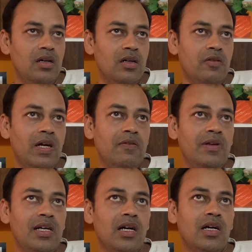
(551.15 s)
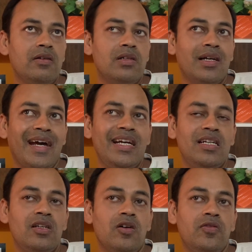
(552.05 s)
When we are
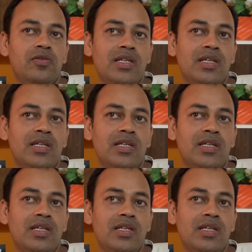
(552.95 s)
kind of